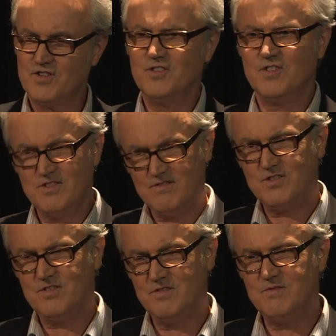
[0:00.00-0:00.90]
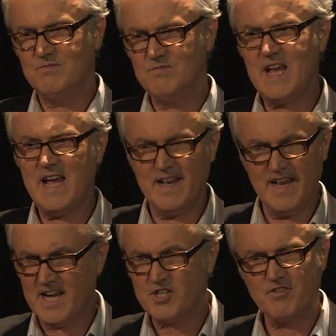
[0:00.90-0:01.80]
to
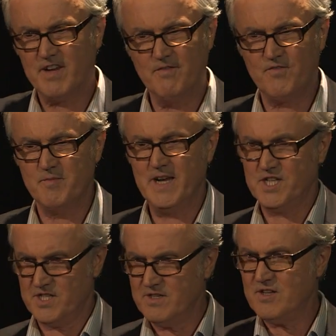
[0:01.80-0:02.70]
add extra information,